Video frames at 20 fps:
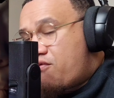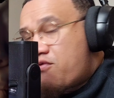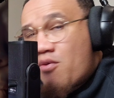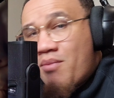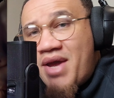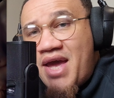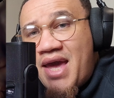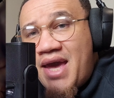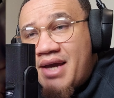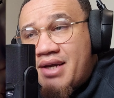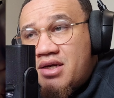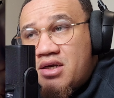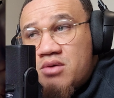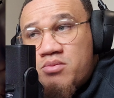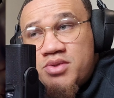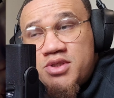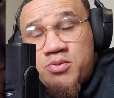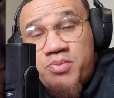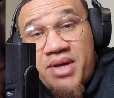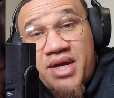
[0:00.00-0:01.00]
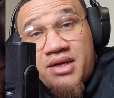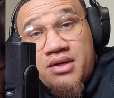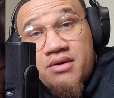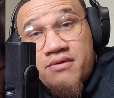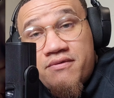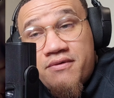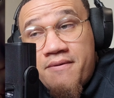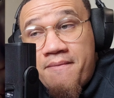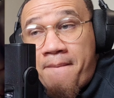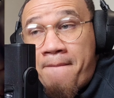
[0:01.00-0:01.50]
from an acting
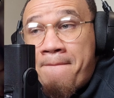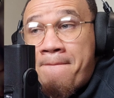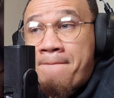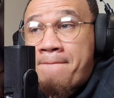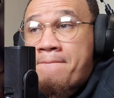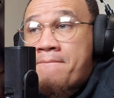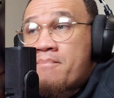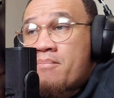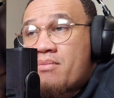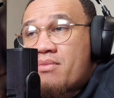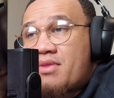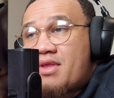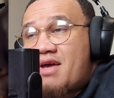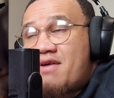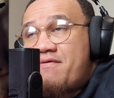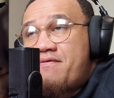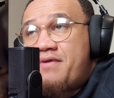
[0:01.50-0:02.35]
perspective, I